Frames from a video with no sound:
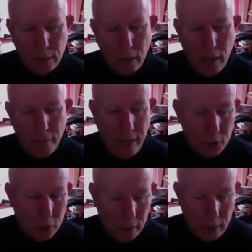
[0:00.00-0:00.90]

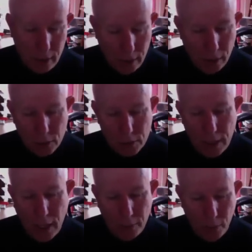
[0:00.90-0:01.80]
eventually years down
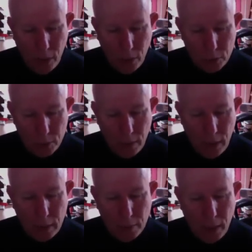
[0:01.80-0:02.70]
the road to meeting
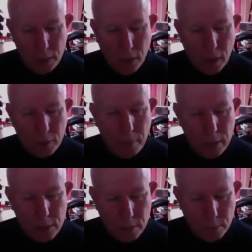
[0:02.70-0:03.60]
the Montauk
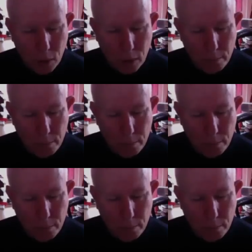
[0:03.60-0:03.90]
medicine book,